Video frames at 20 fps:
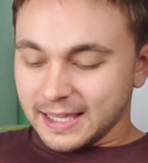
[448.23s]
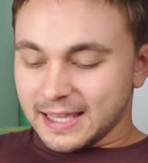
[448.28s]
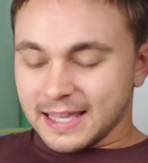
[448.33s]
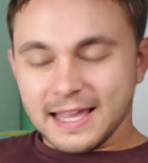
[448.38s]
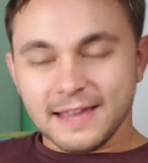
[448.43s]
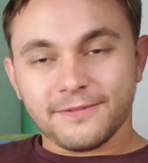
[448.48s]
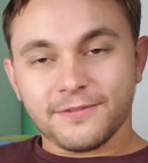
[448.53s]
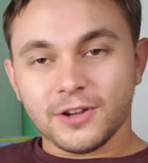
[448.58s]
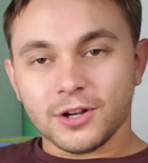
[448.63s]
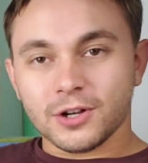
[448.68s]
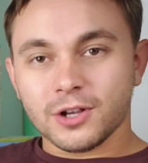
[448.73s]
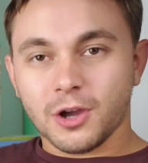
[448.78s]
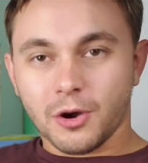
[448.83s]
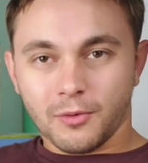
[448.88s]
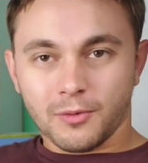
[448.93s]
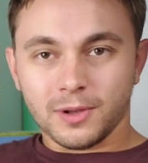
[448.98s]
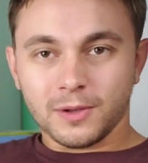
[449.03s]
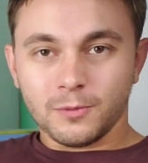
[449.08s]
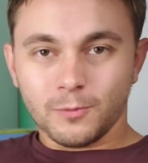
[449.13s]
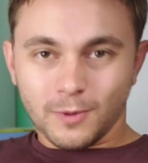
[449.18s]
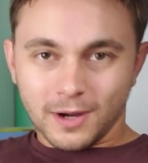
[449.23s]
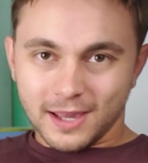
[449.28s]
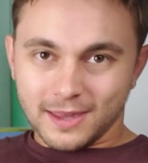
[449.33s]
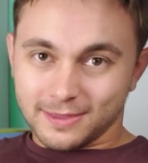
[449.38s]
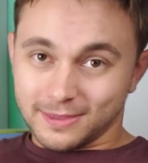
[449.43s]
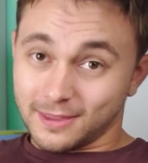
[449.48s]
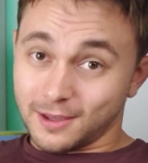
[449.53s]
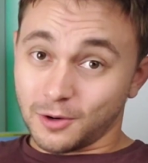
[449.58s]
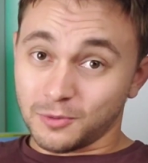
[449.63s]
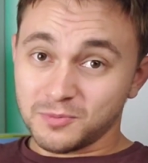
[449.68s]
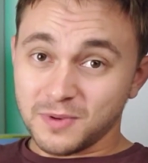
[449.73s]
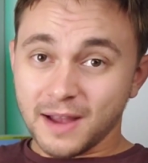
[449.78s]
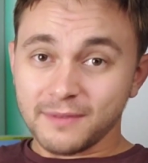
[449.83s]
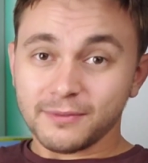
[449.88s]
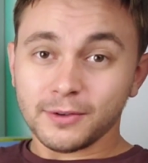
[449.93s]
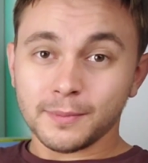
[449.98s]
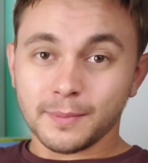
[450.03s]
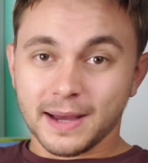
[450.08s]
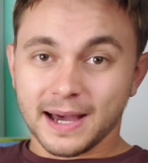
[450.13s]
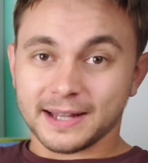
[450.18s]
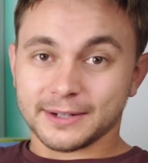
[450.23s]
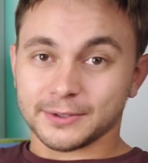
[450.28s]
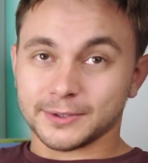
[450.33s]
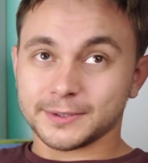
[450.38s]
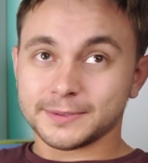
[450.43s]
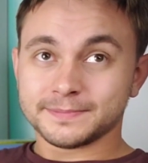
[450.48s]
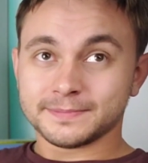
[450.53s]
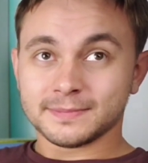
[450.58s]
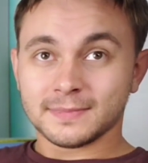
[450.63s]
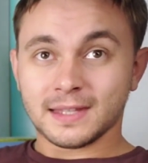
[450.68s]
If you're going with a Revel model